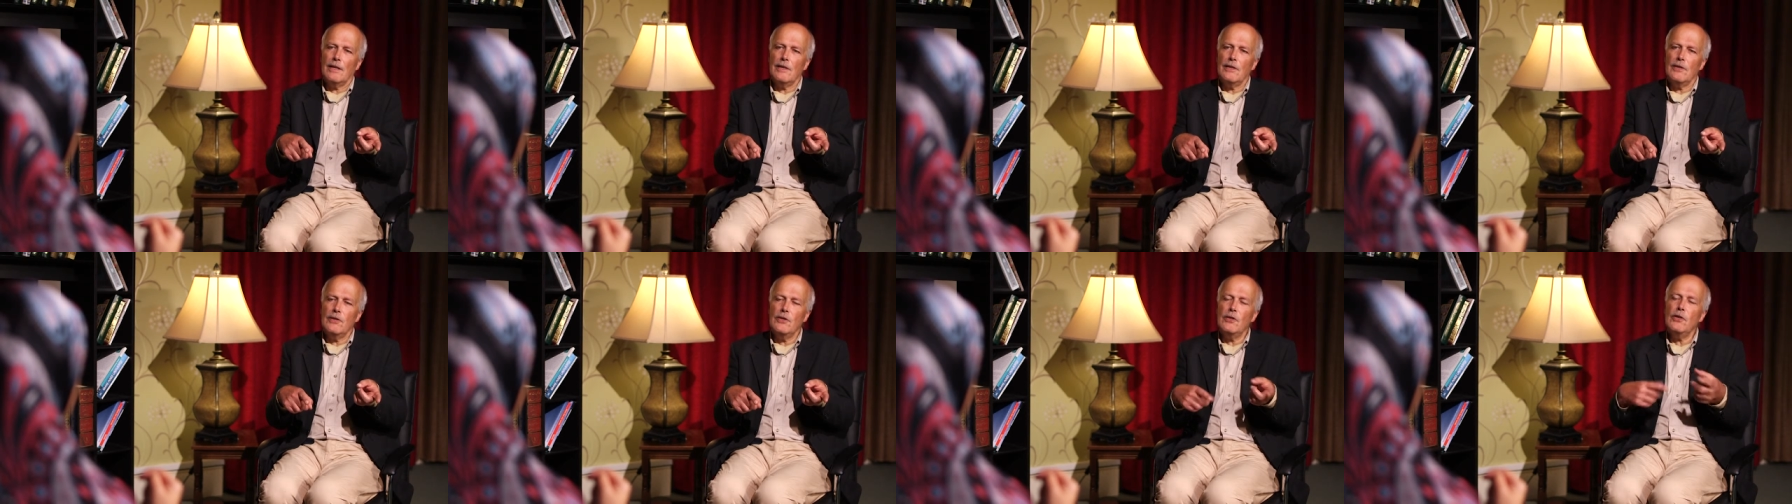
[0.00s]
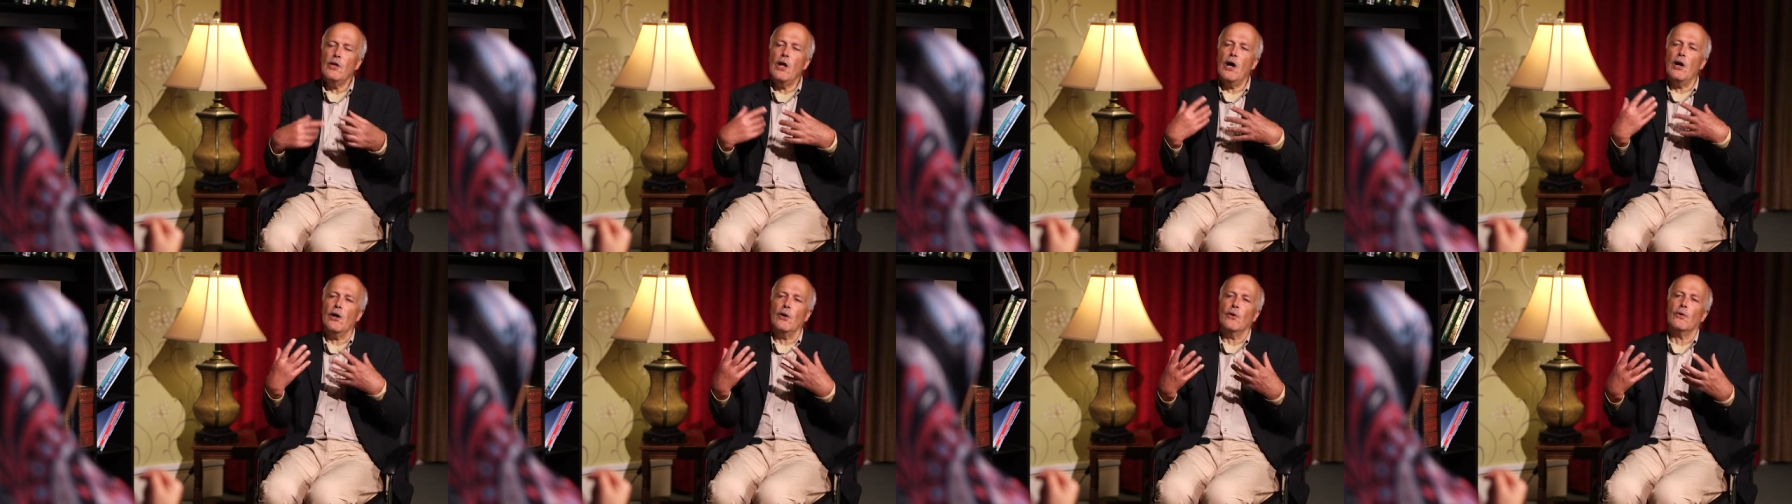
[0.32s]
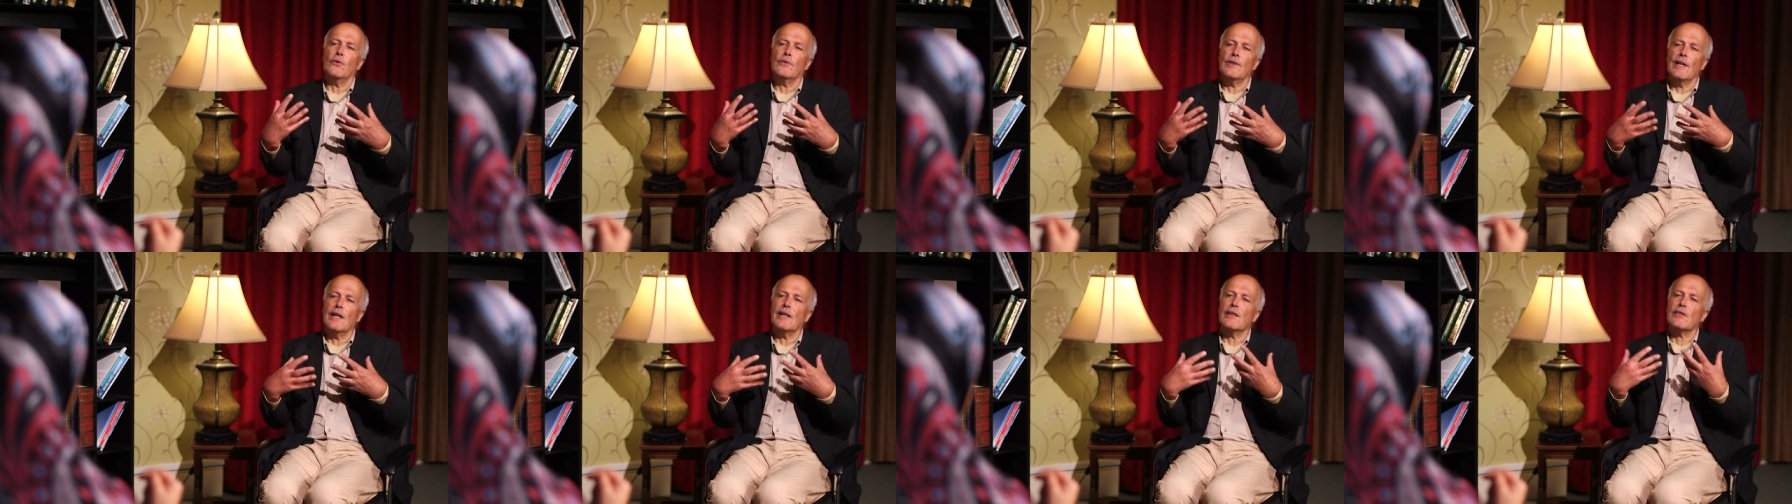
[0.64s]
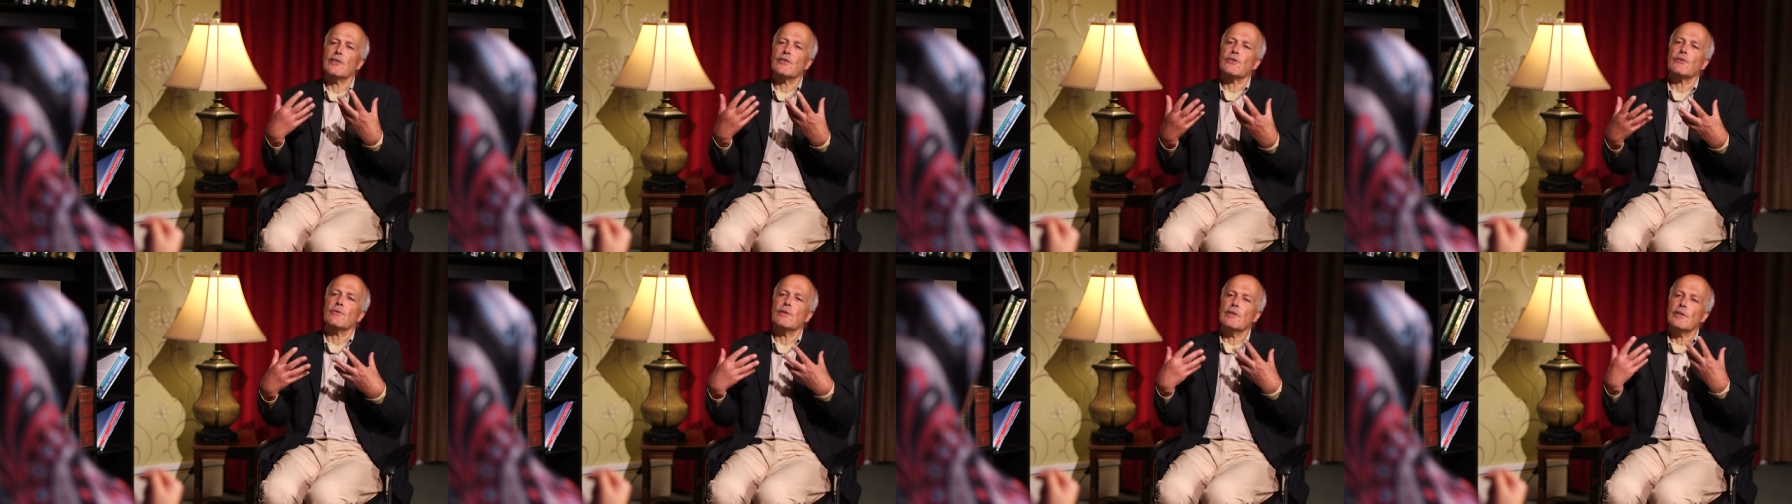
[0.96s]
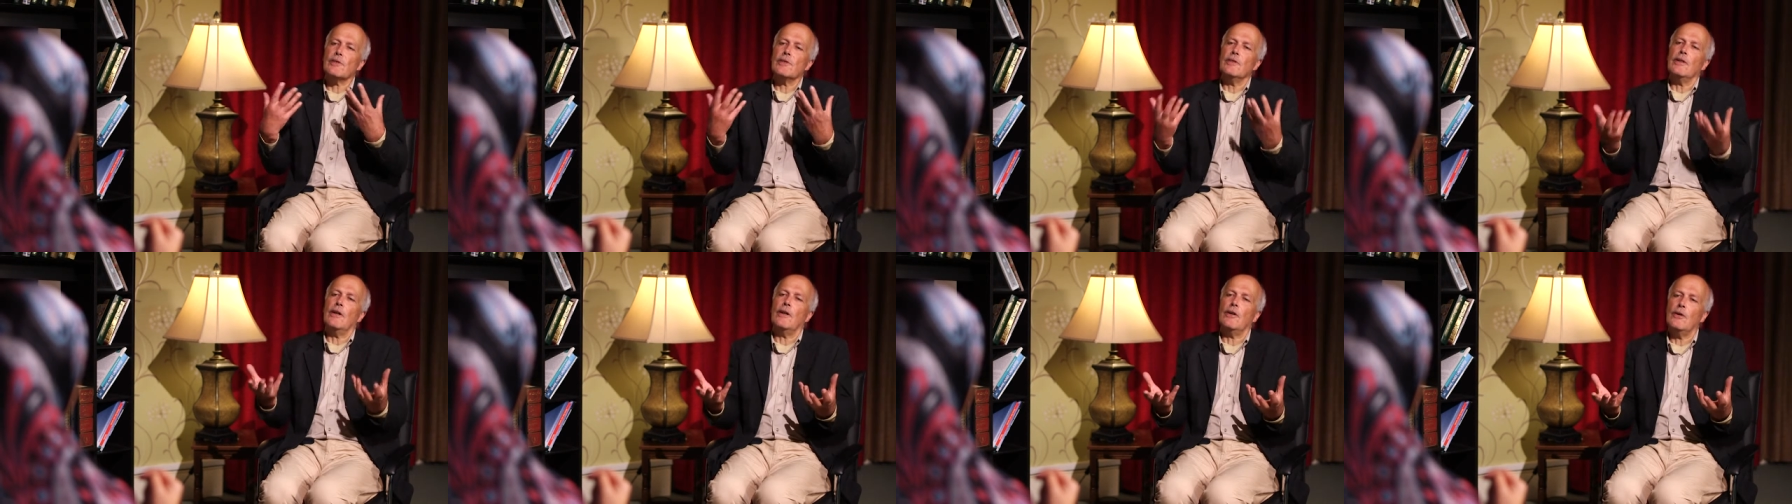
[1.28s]
No, the answer
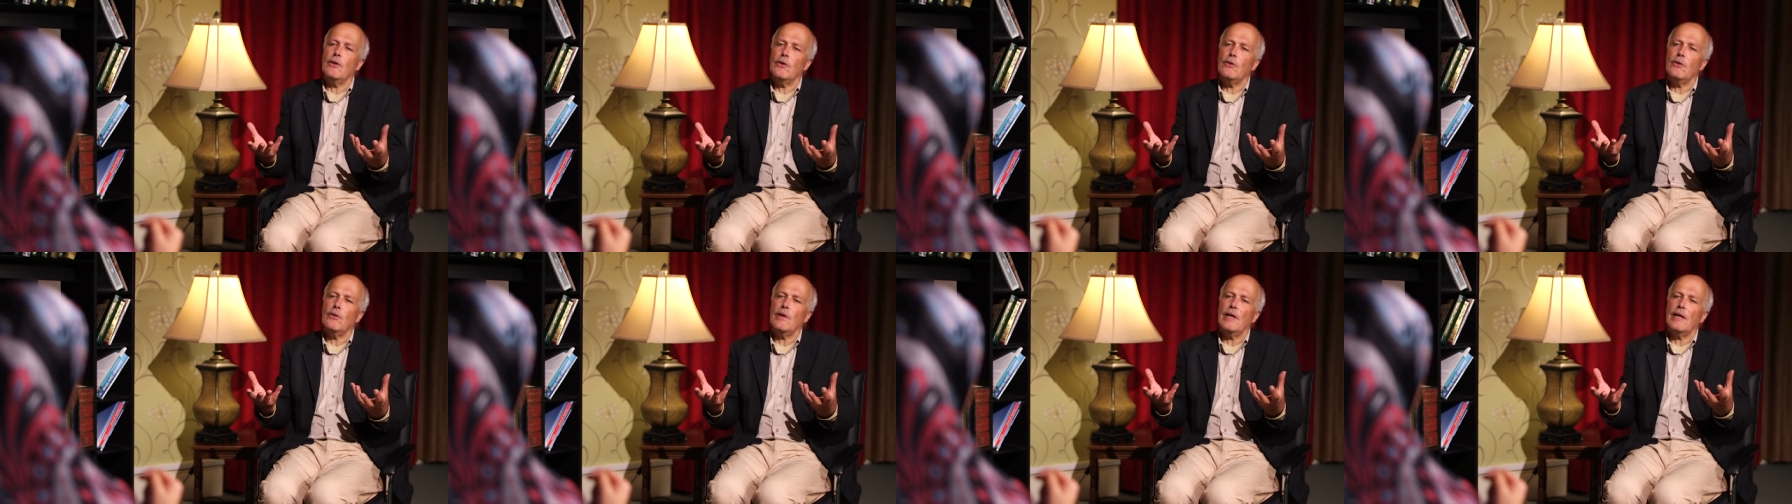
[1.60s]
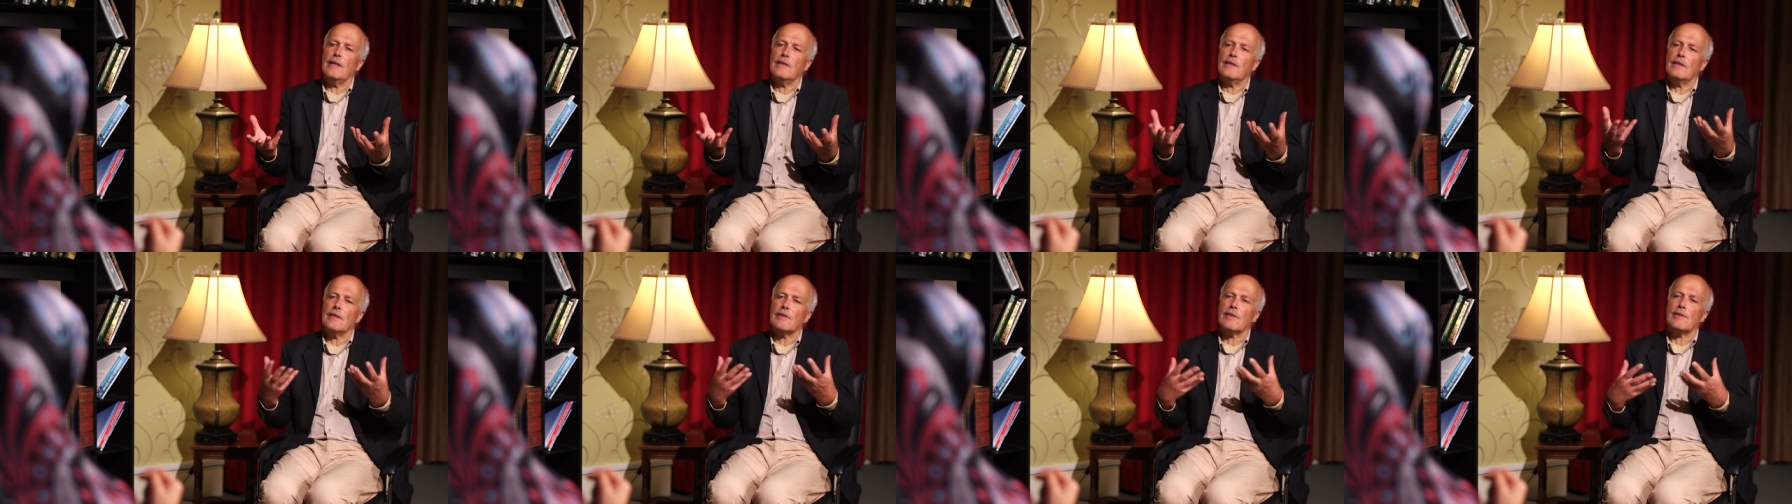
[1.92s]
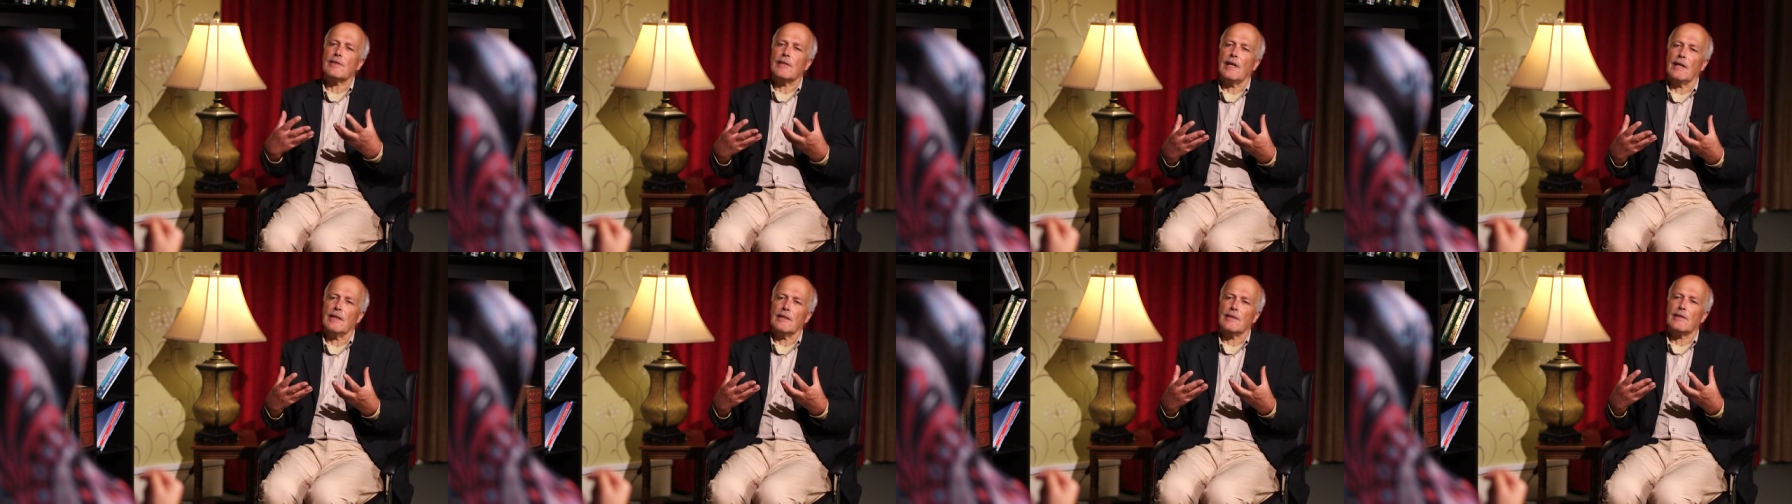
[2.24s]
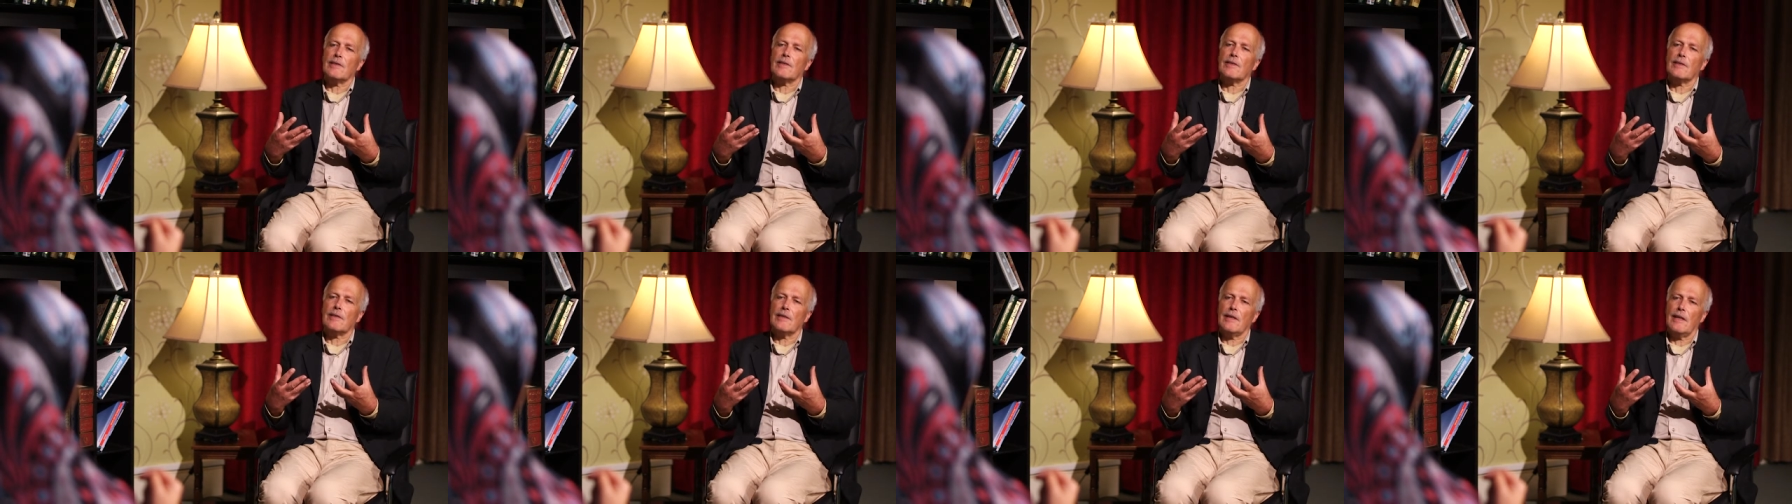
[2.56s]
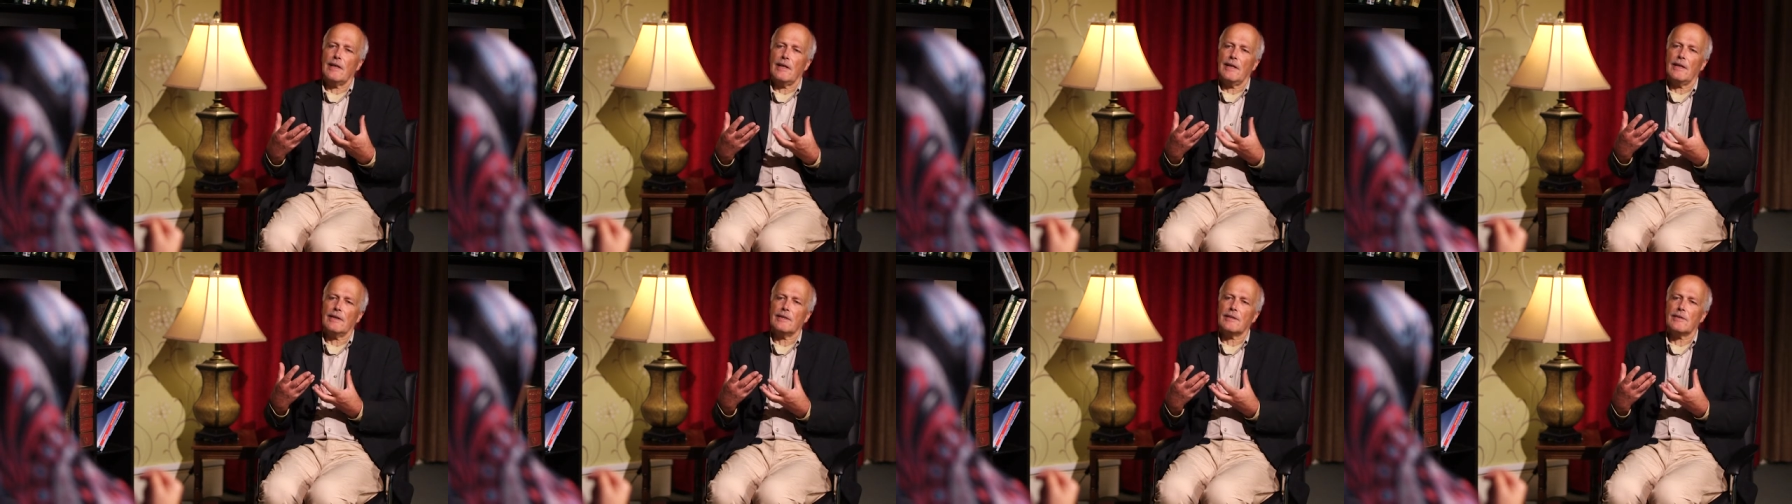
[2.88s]
is no, in the sense
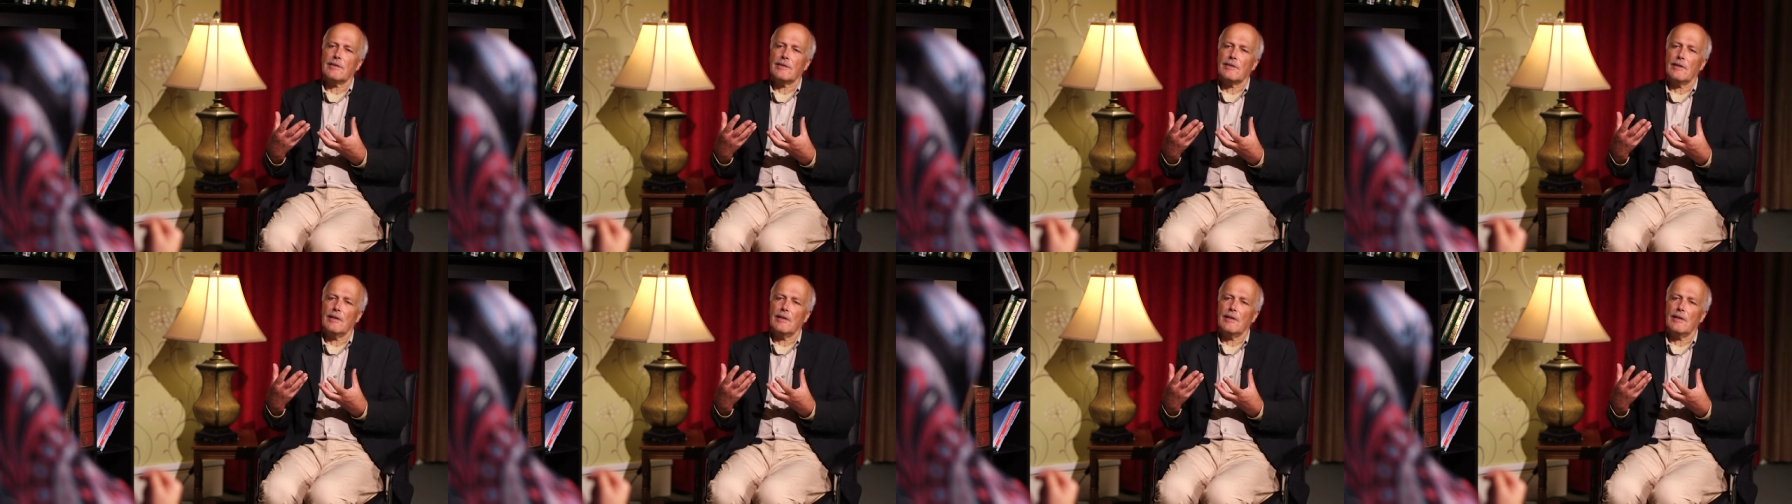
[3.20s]
that